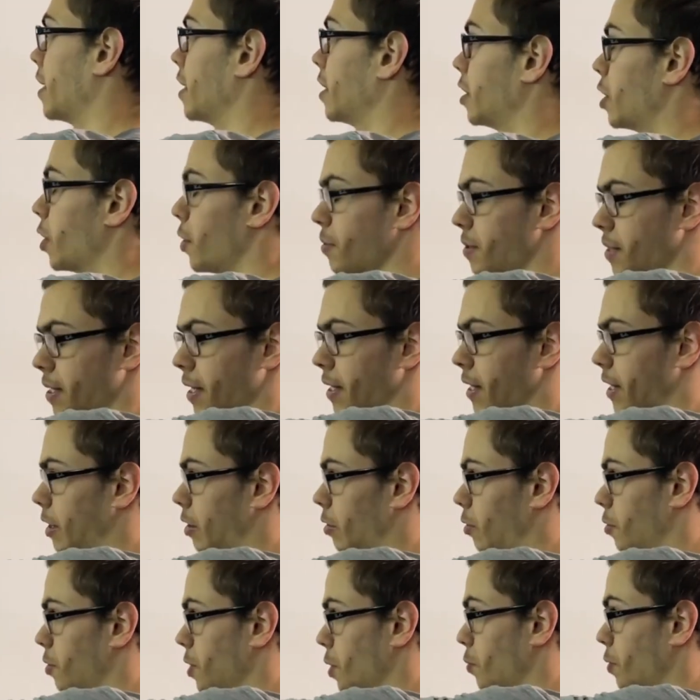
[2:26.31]
and cosine
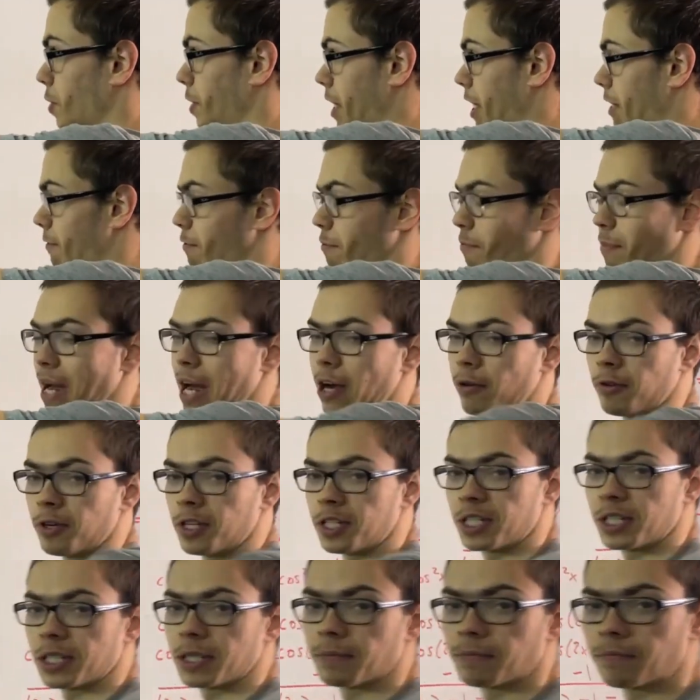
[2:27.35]
integrals with even
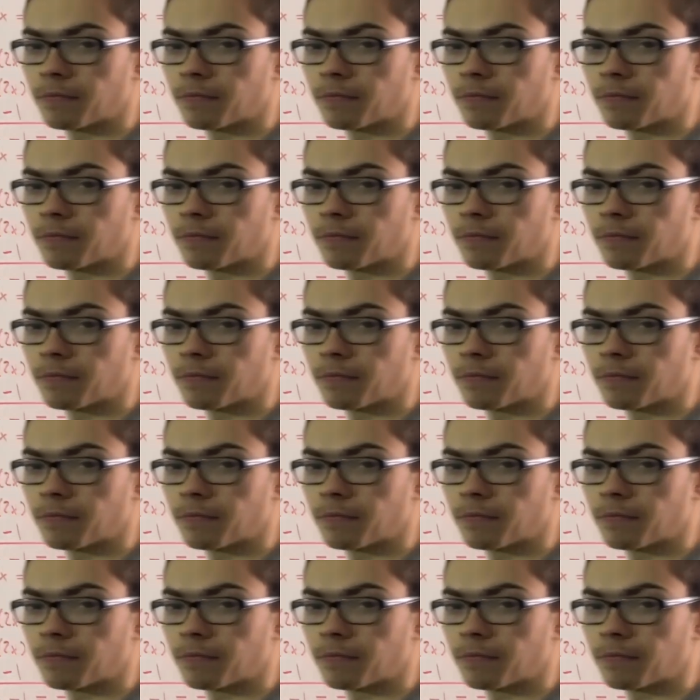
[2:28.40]
powers.